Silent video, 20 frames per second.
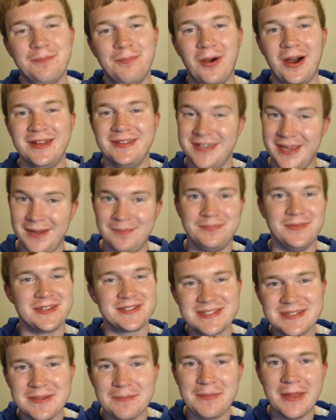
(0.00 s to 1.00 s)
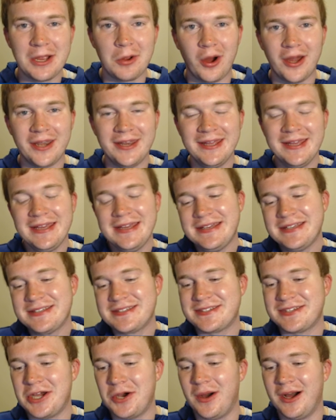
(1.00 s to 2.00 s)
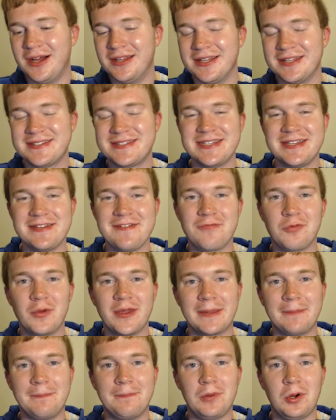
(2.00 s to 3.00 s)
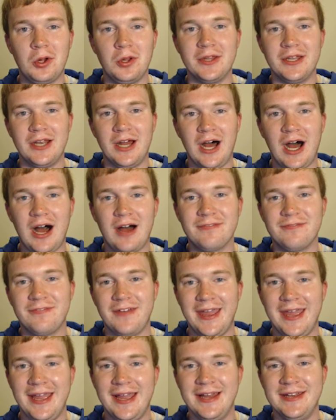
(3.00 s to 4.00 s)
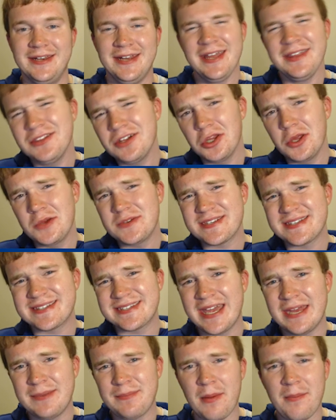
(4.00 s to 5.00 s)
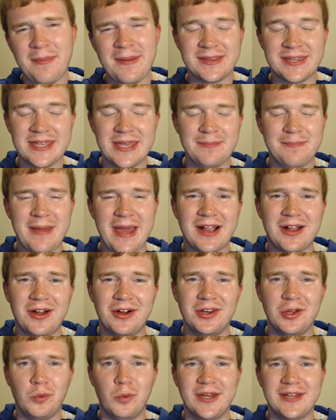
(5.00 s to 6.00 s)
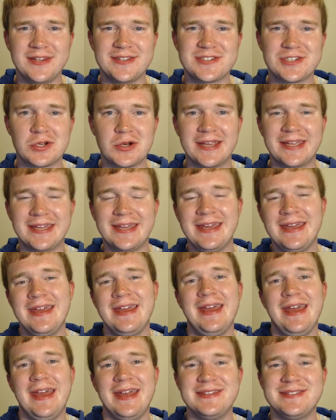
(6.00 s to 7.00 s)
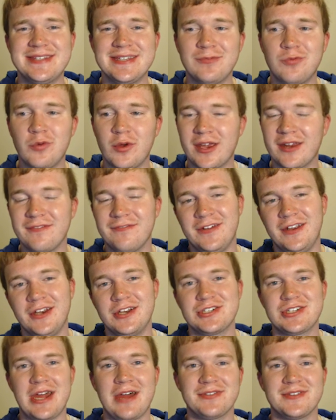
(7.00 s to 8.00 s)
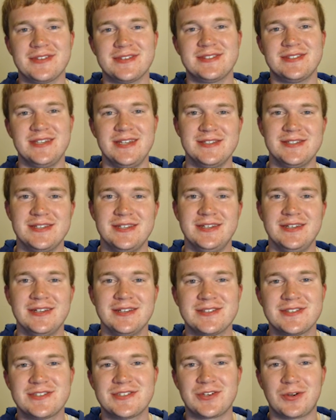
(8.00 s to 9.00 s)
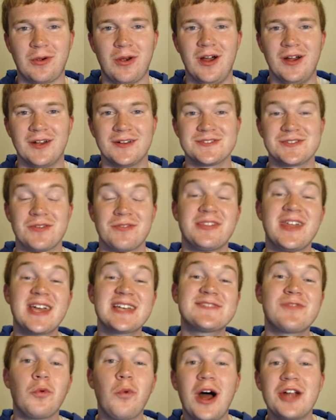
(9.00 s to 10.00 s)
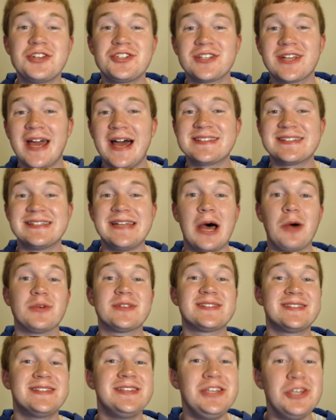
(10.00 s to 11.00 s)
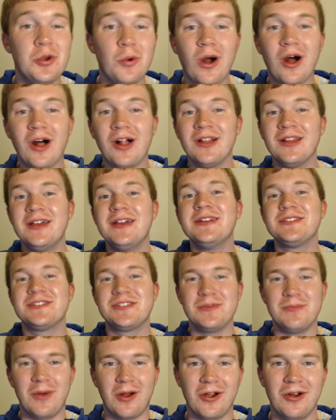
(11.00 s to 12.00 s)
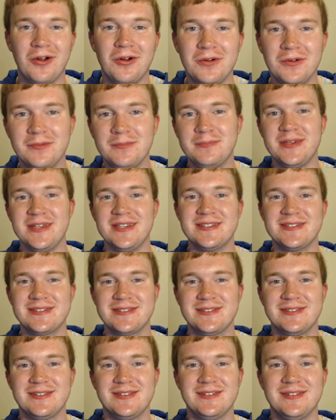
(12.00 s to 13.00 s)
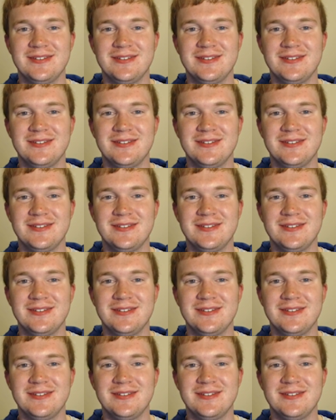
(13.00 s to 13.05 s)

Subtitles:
But yeah, this is a big one, so let's see if we can pull it off and in the losing skid, but get back on a winning streak and see if we can finish out the season strong. So thanks for watching, guys, and I will see you all tomorrow. Peace.